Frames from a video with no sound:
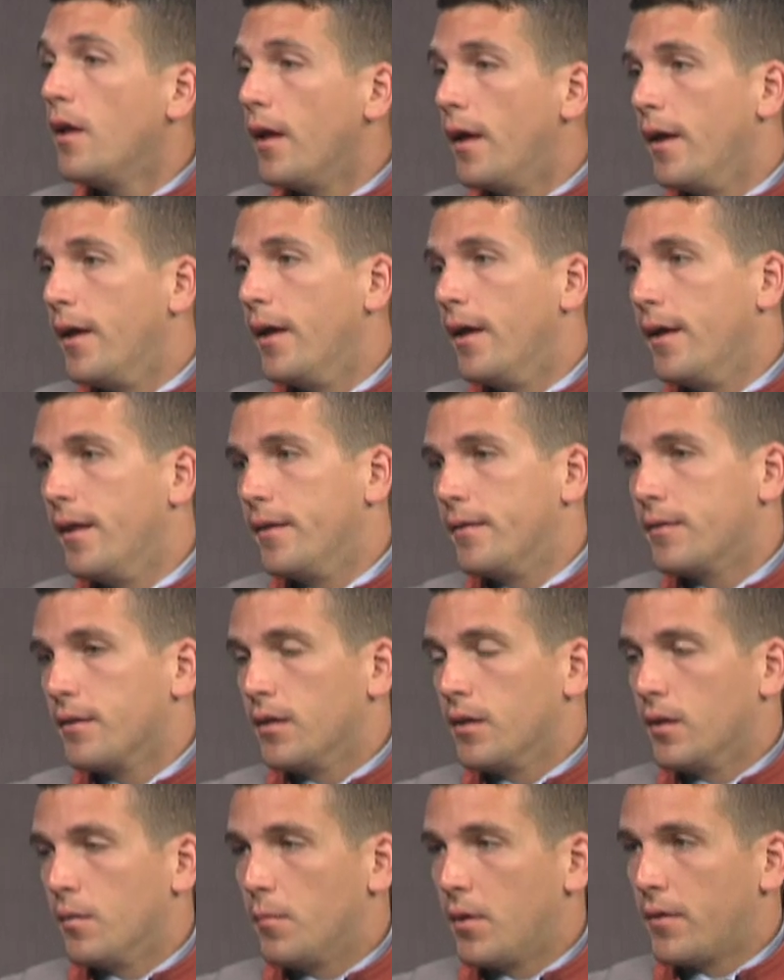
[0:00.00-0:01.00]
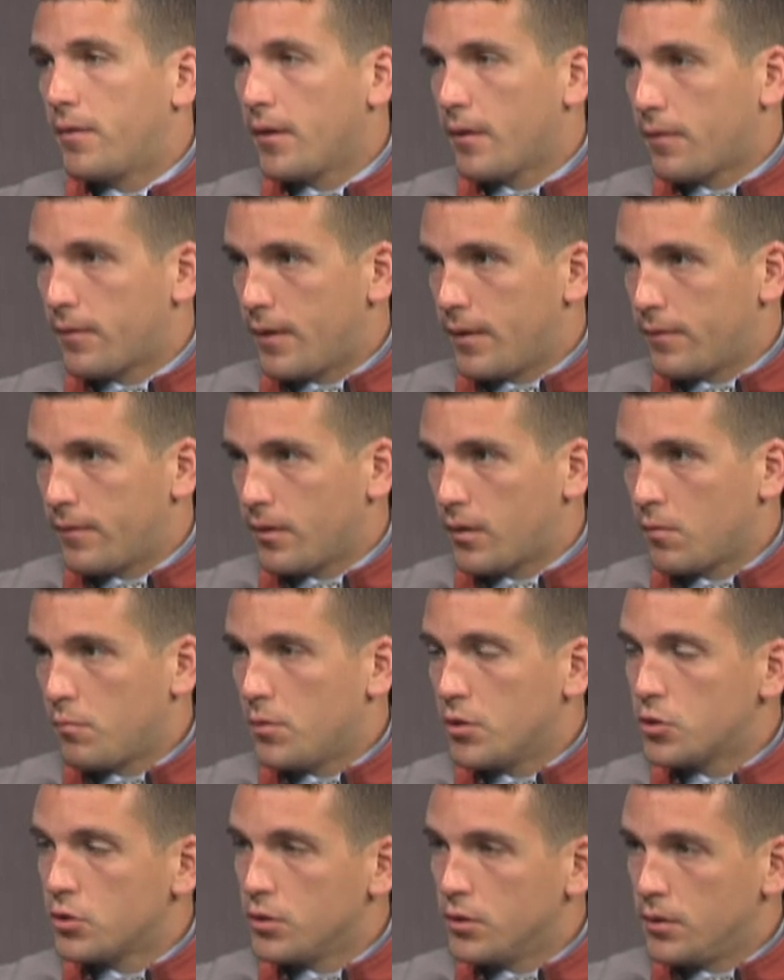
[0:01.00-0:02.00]
And um, I think that the
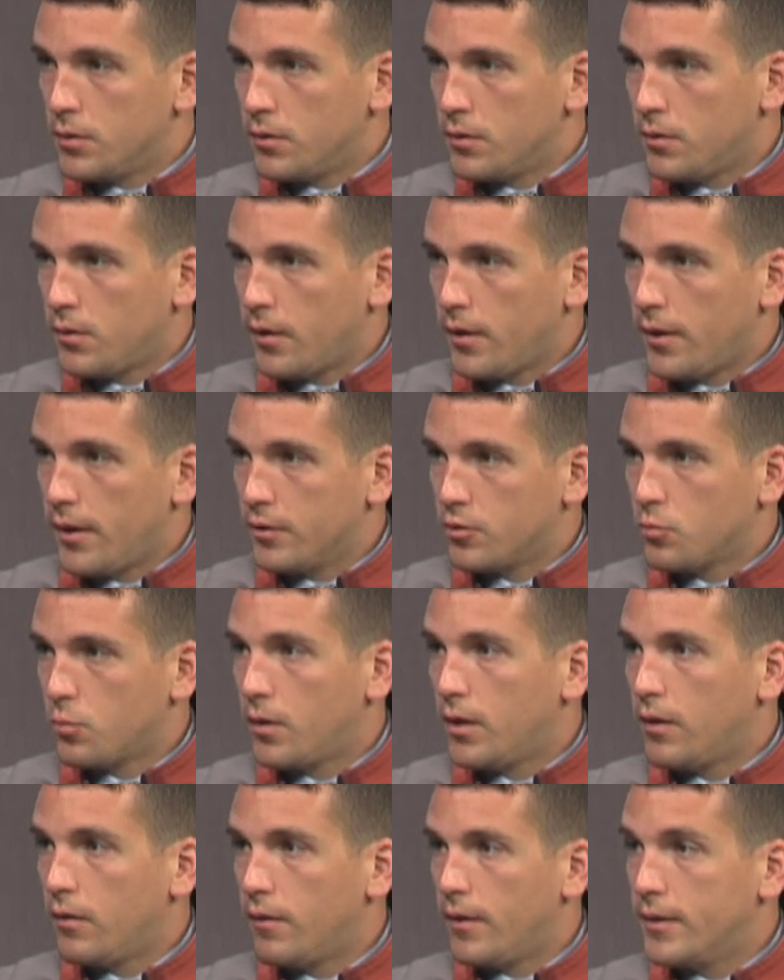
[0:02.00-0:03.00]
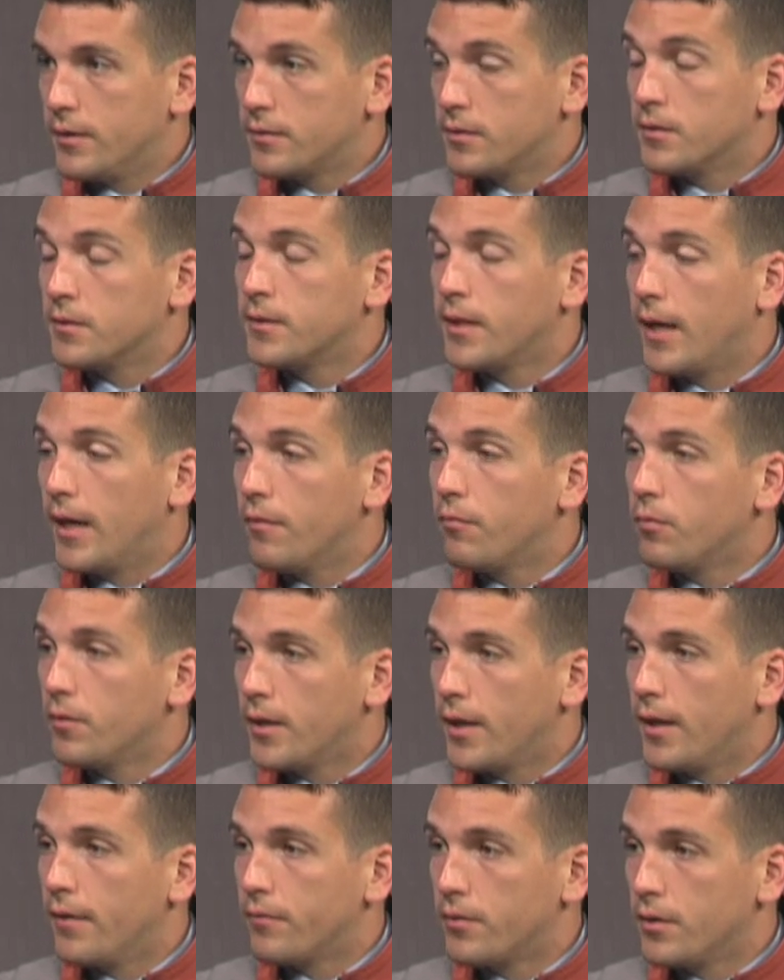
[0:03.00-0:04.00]
commission, as well as the staff, would
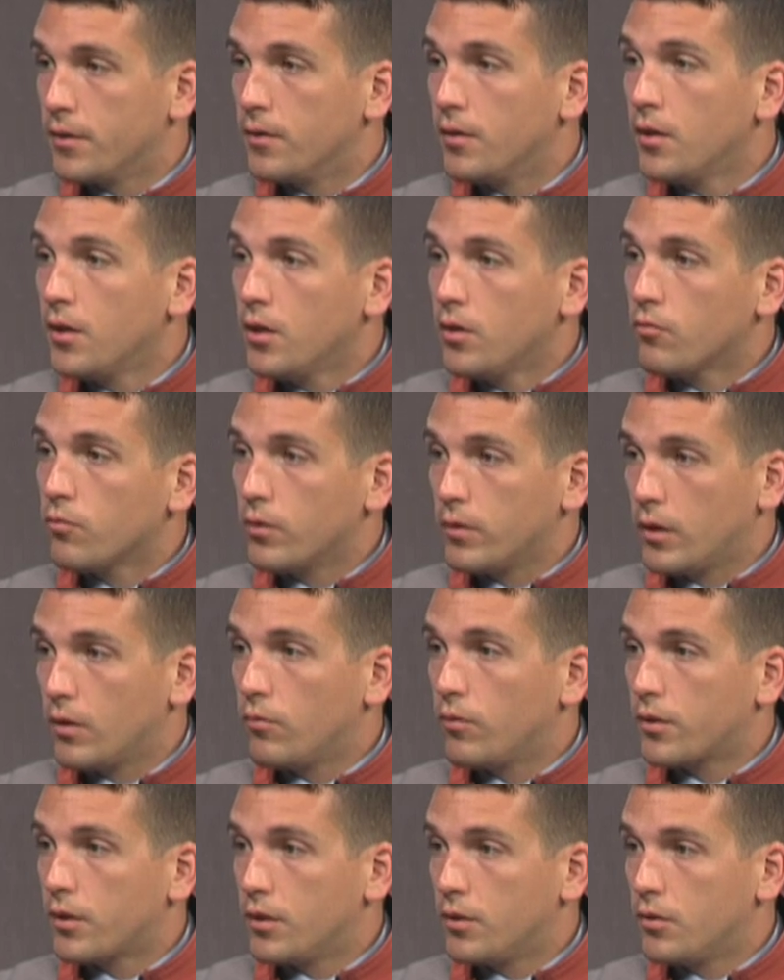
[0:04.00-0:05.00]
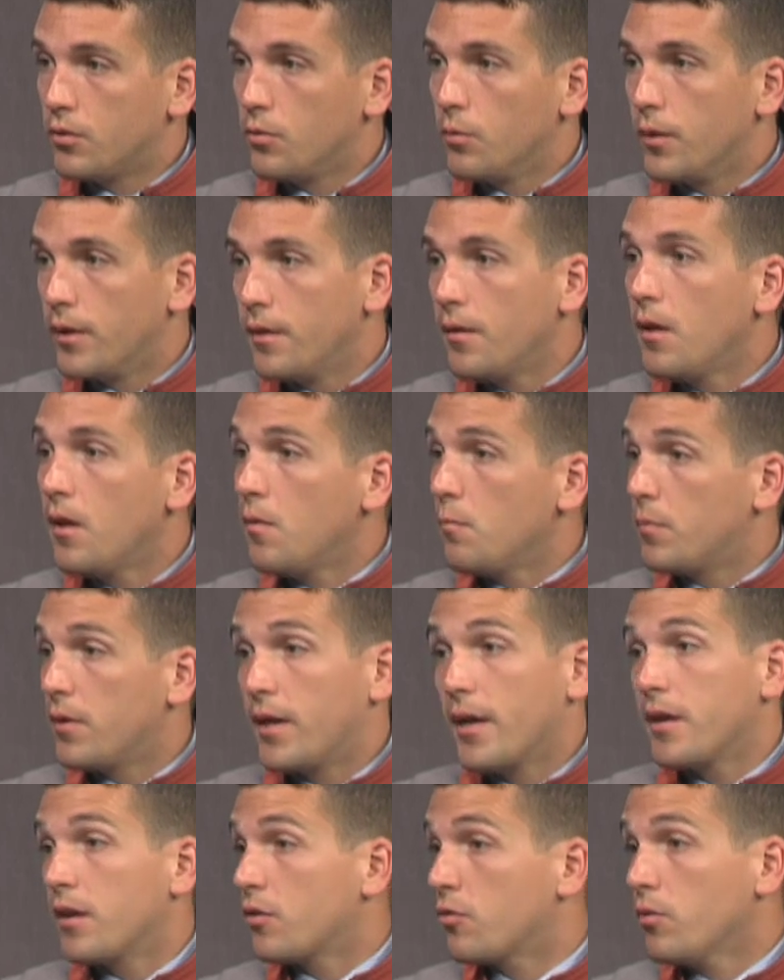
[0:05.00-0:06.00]
have to really look into it. But
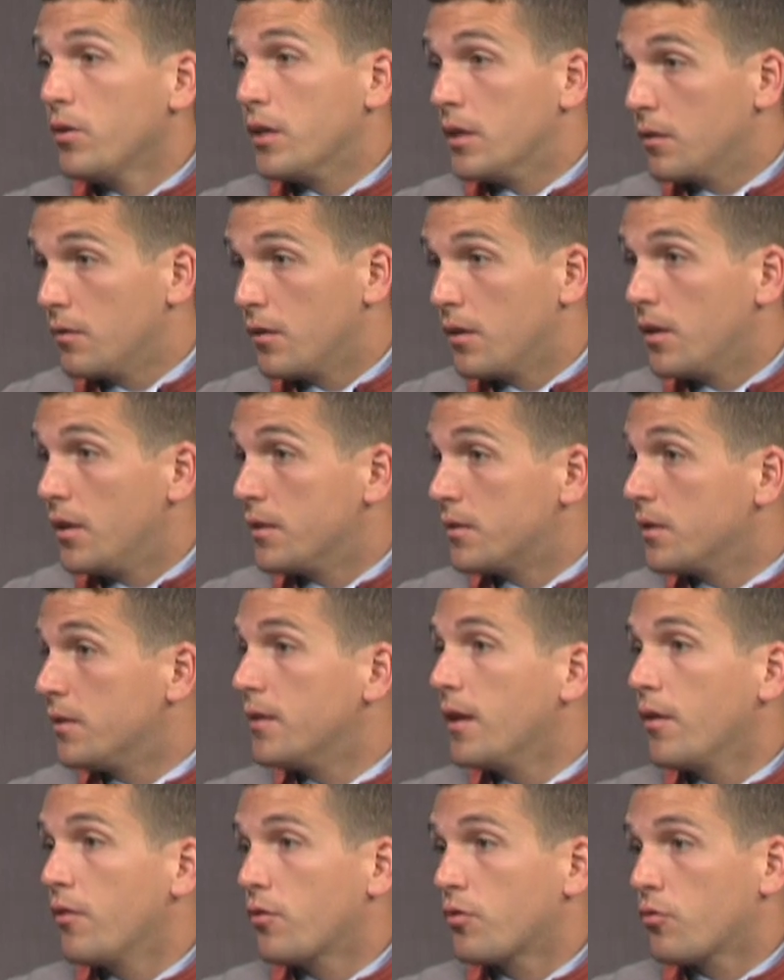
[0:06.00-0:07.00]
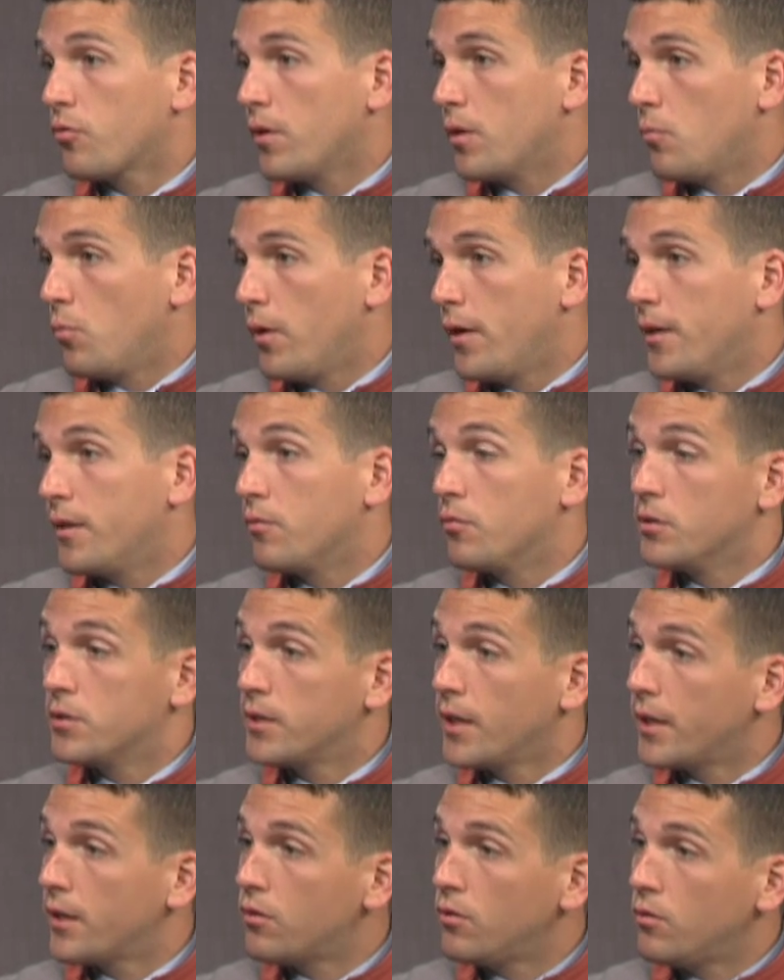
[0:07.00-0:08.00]
I agree, it's another great way to
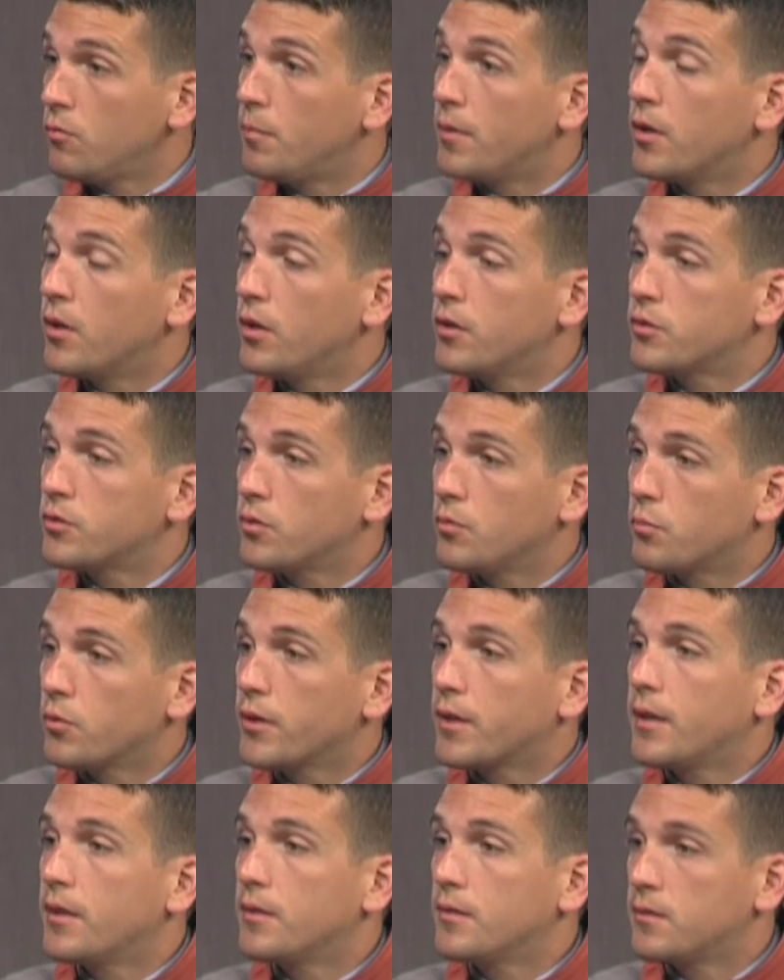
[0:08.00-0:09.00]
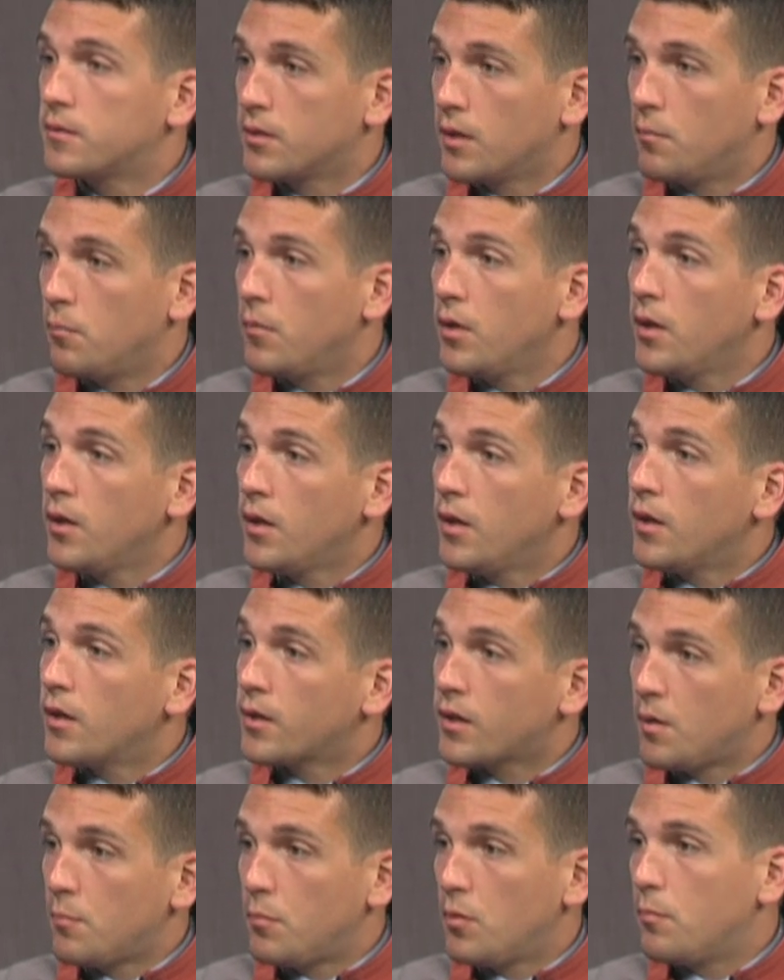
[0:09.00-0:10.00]
recycle, but also bring in some
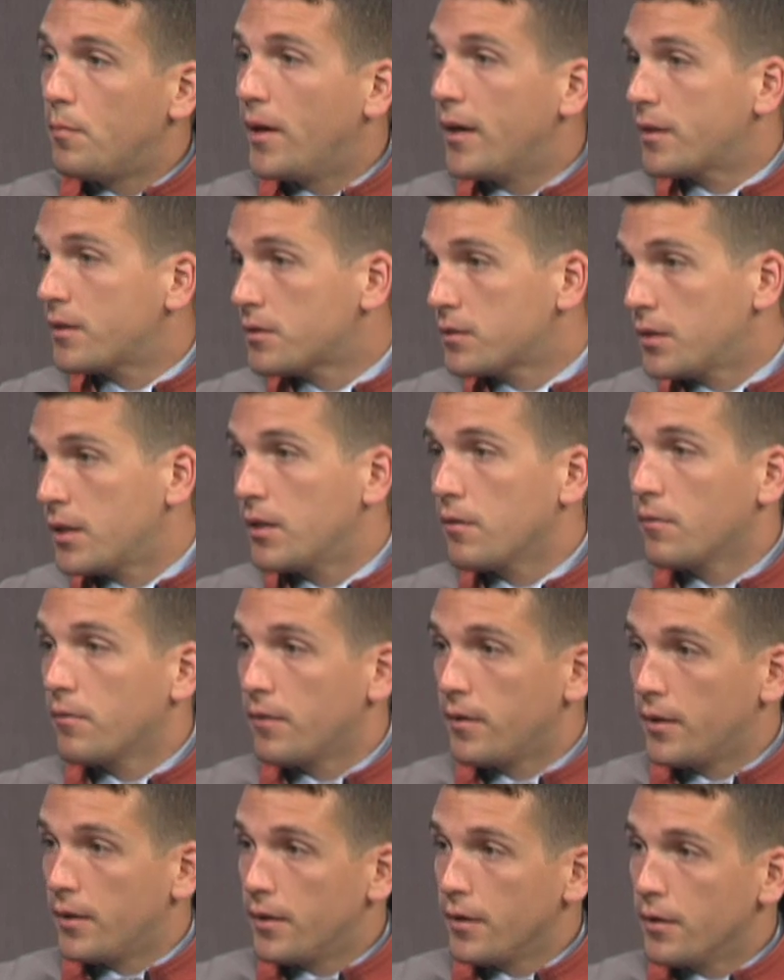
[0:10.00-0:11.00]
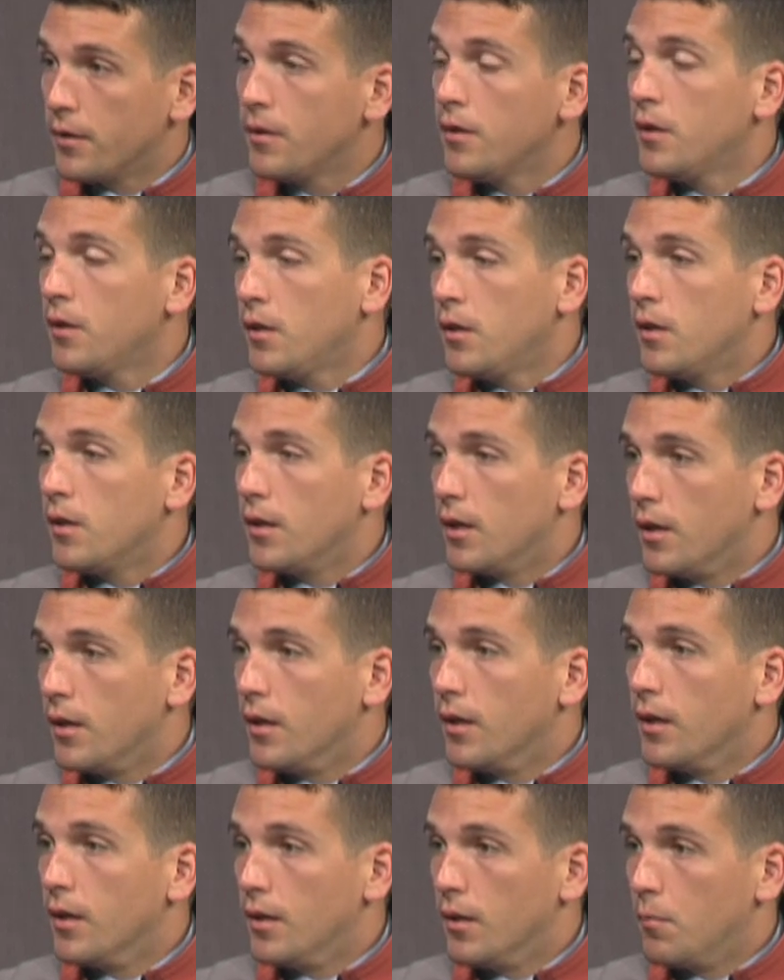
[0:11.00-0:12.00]
couple bucks here and there
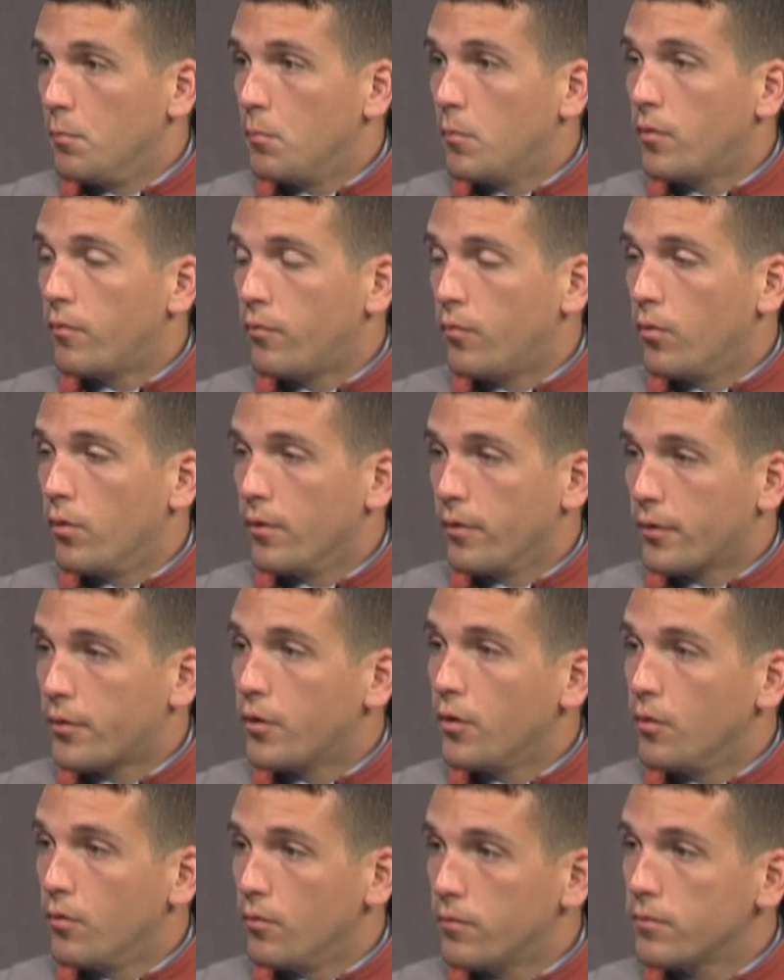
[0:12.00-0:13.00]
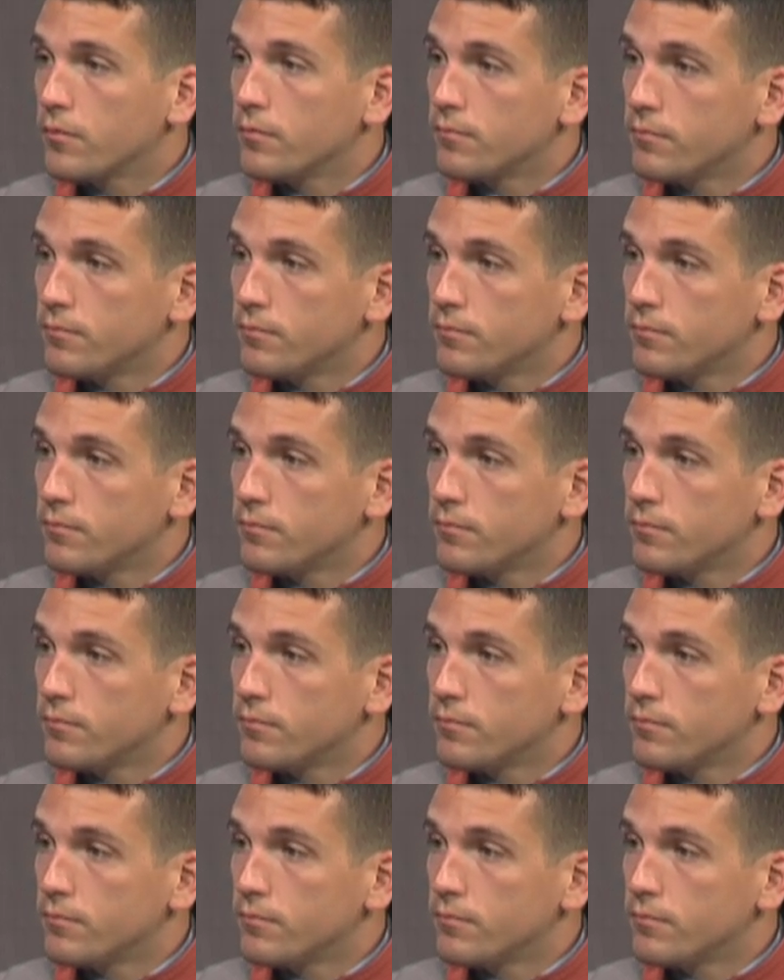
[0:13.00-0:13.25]
um, for the cove.